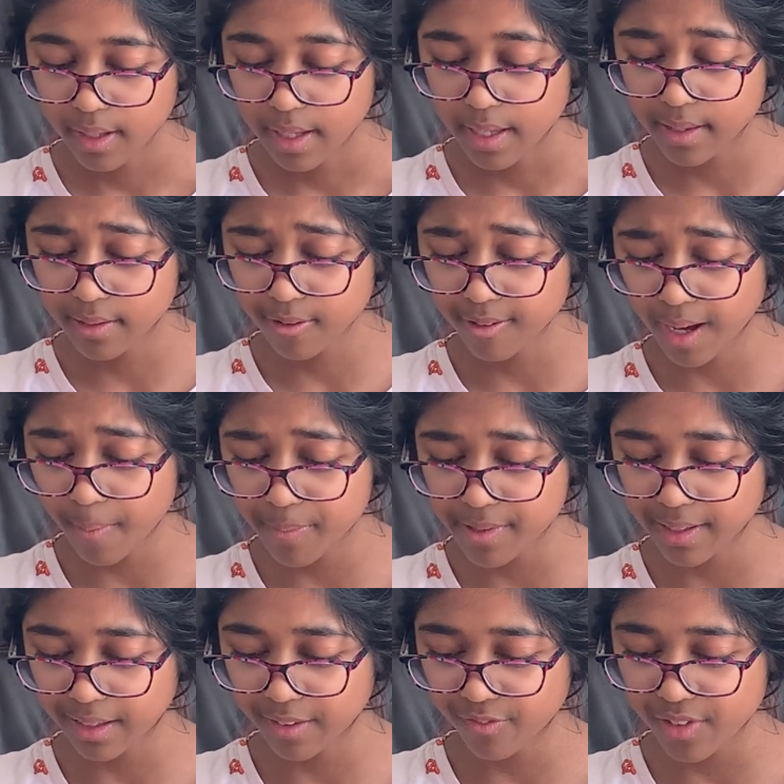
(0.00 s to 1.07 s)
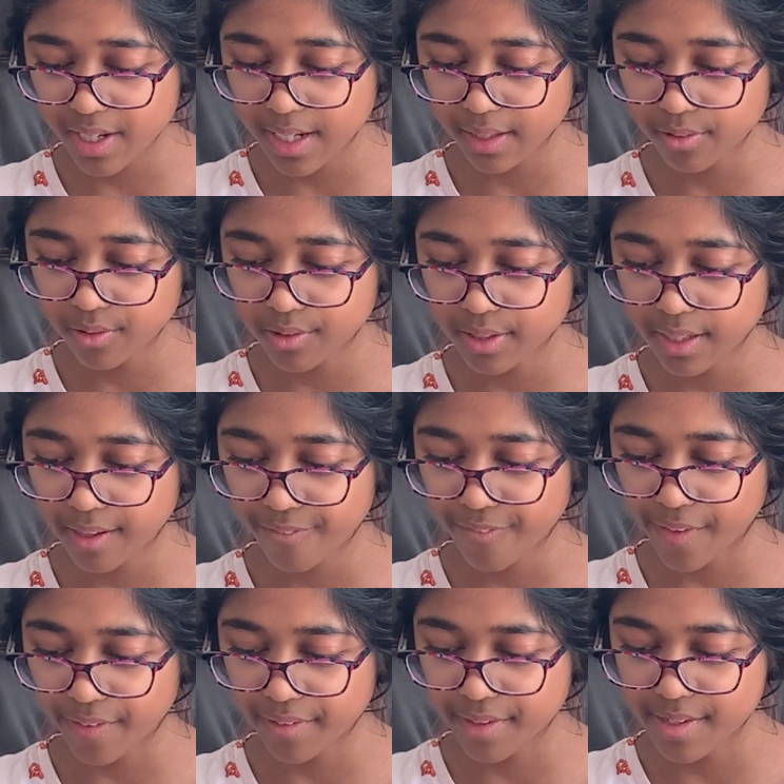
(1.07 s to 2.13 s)
It so happens that the phoenix whose tail
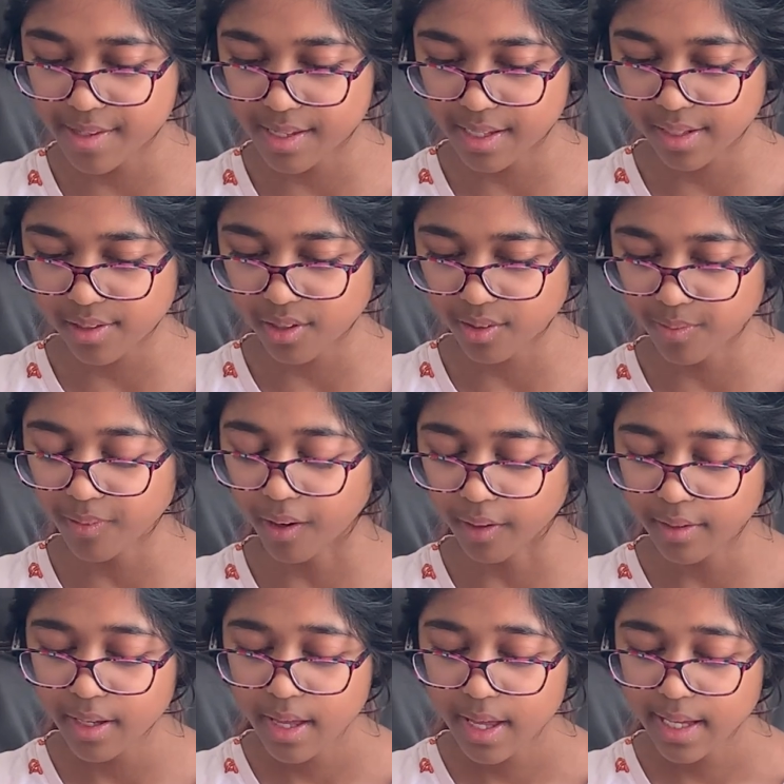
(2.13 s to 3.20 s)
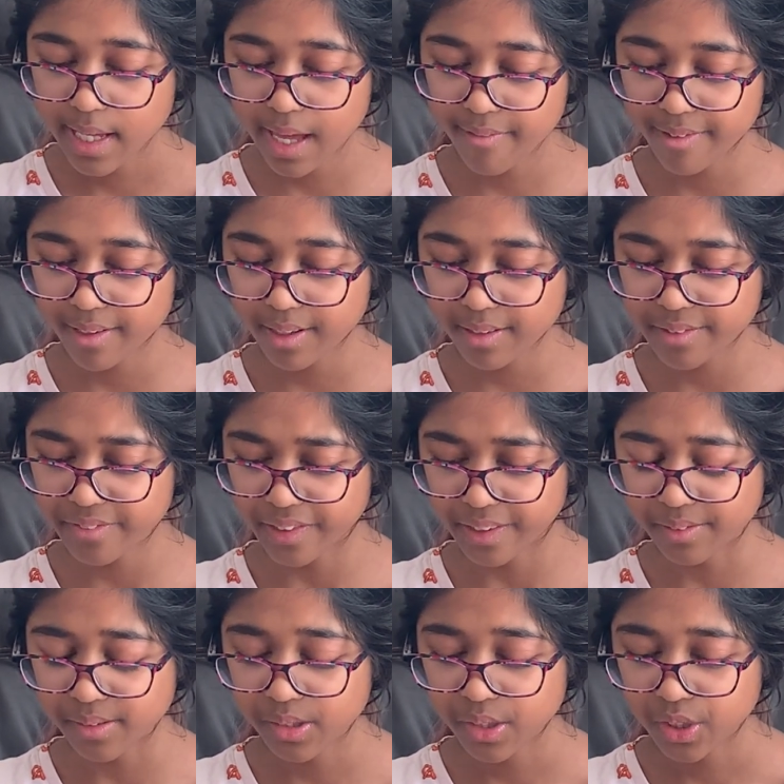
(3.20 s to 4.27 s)
feather is in your wand gave another
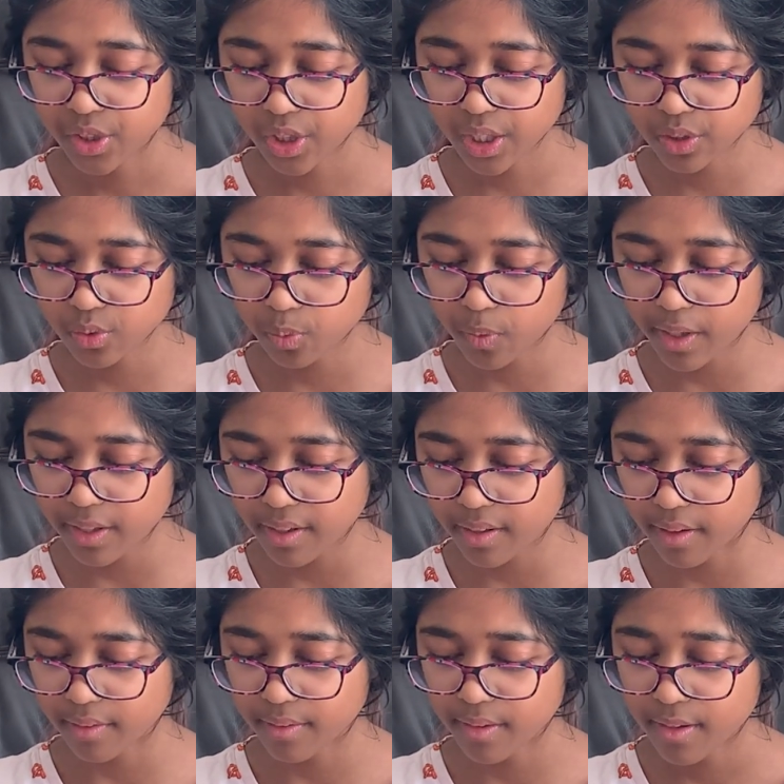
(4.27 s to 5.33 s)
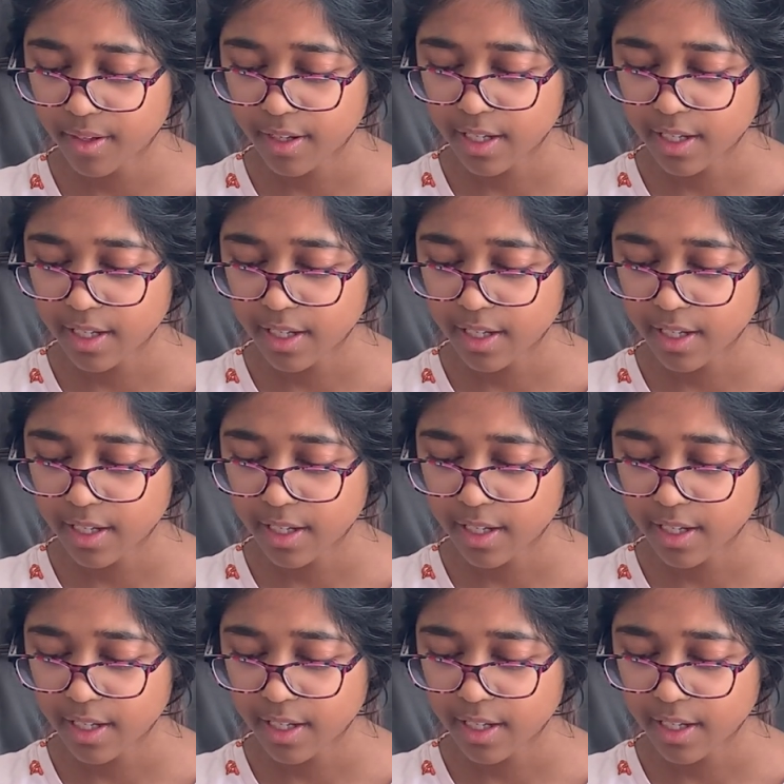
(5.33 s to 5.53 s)
feather, just one another.